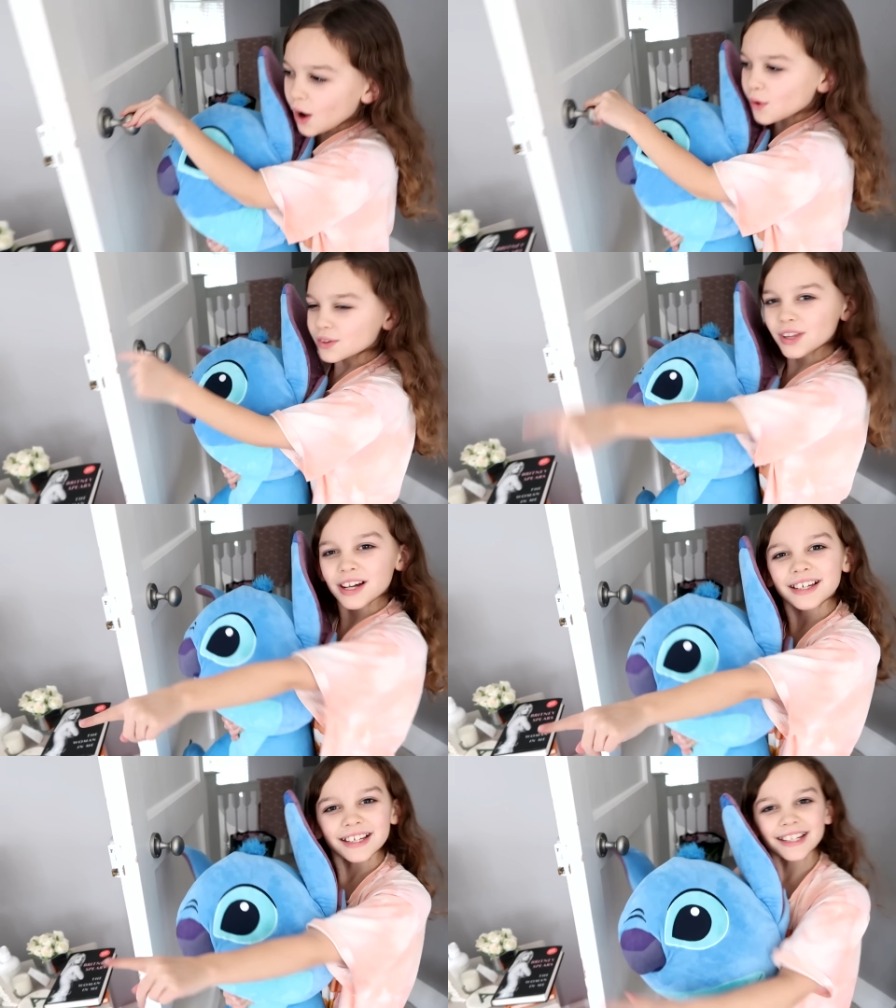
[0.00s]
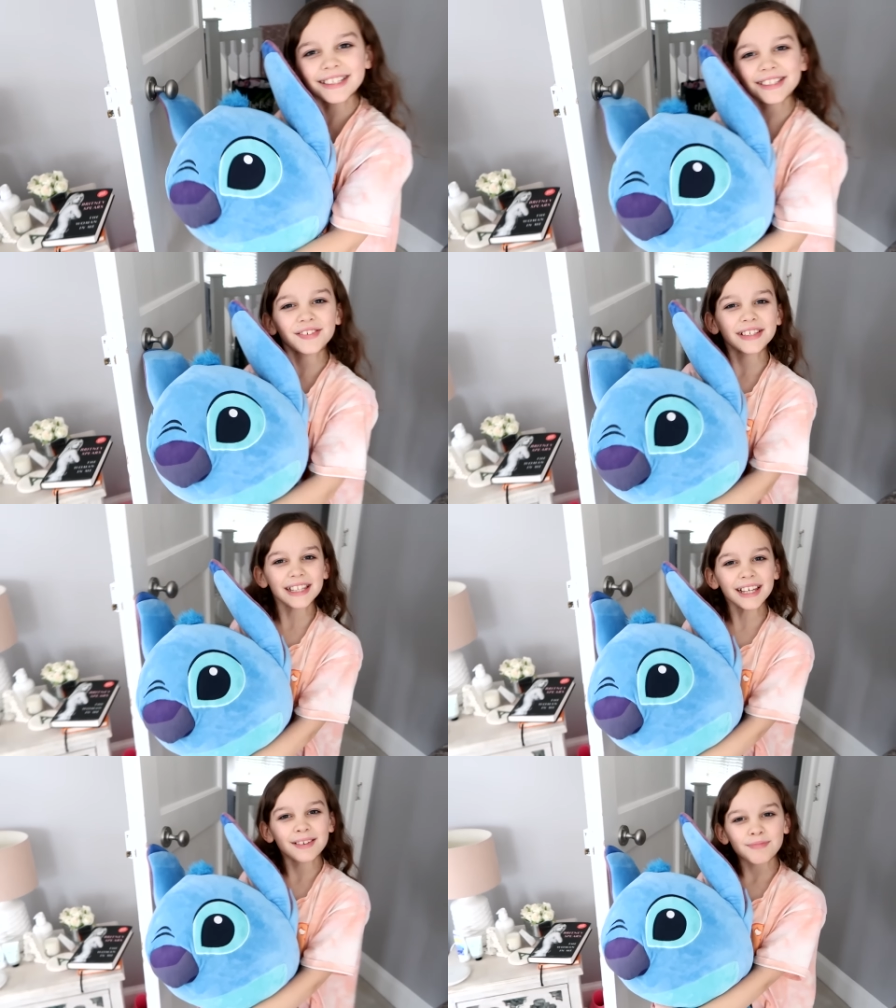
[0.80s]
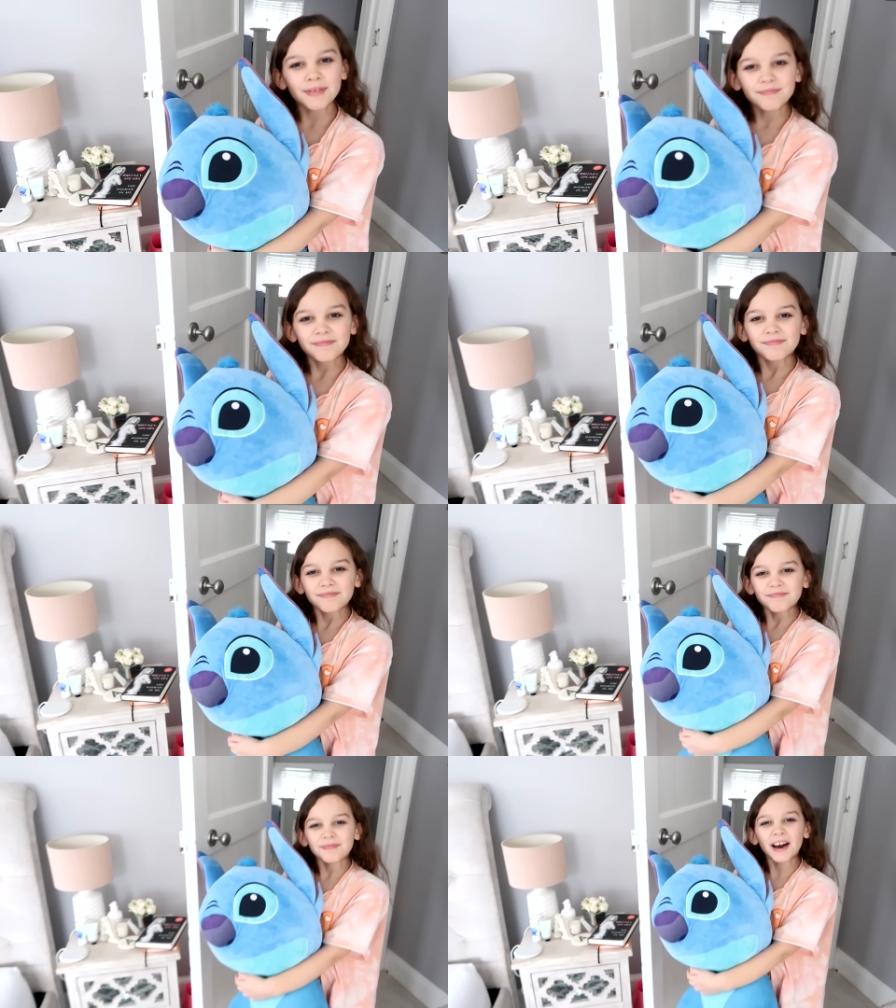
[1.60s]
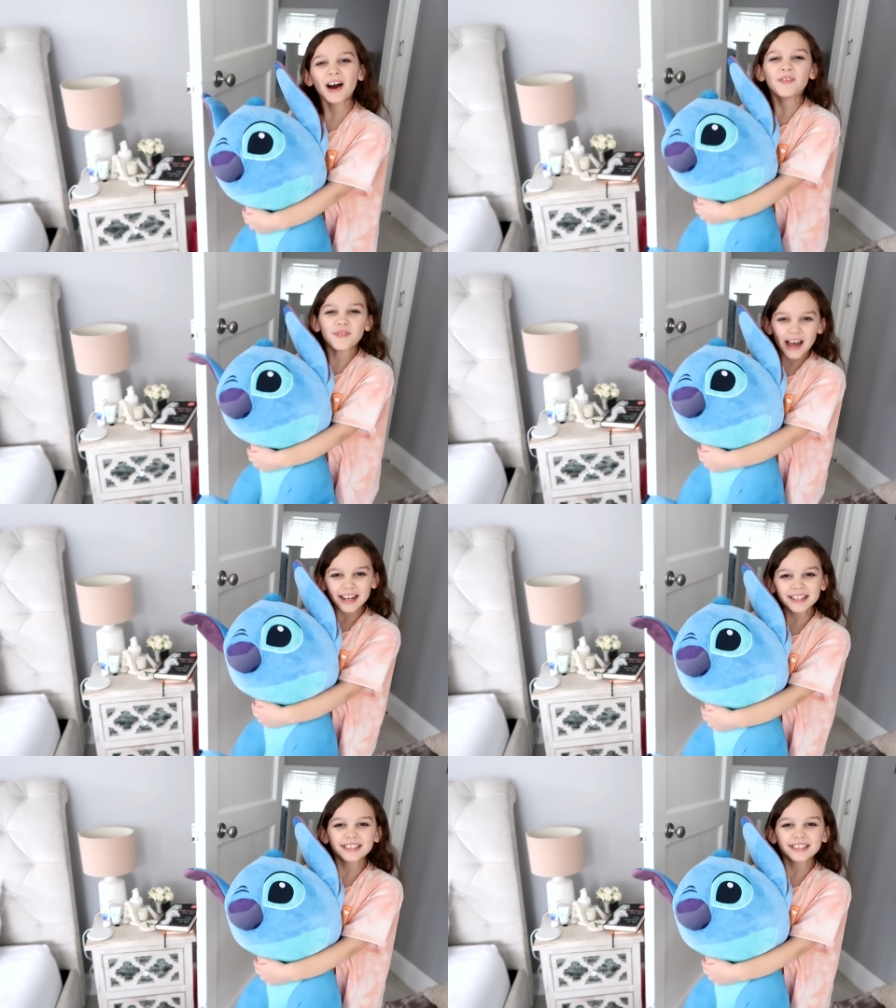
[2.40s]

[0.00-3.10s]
Oh, look, he's still asleep. Perfect.